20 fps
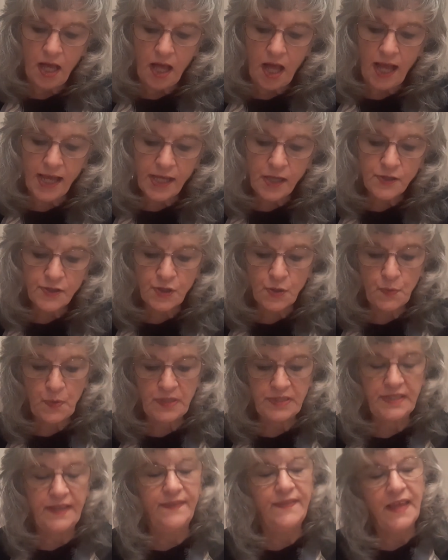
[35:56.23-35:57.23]
I also
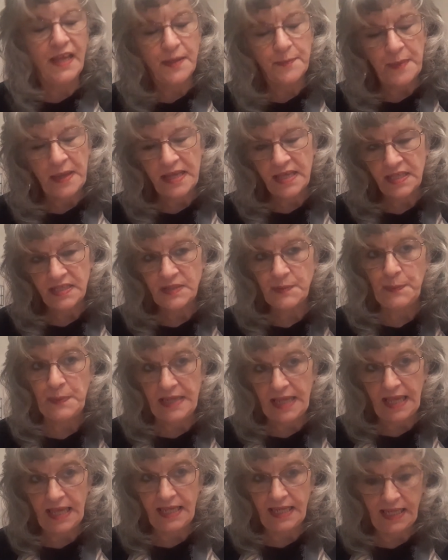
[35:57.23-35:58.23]
want to thank my
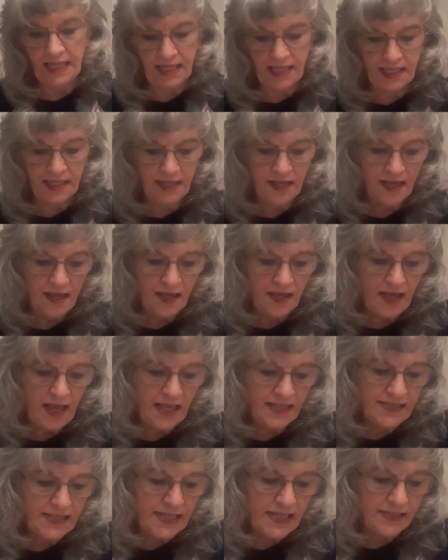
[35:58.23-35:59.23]
husband, Eddie,
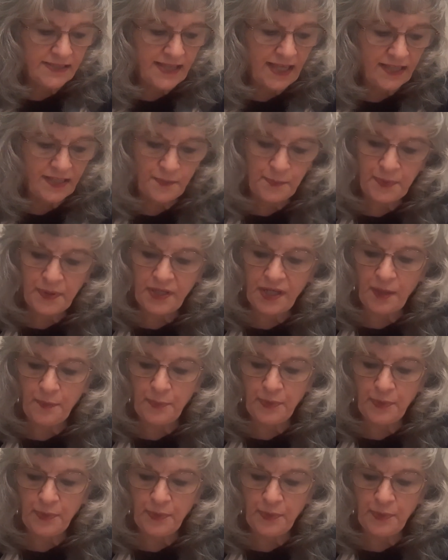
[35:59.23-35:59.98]
as he has had to put up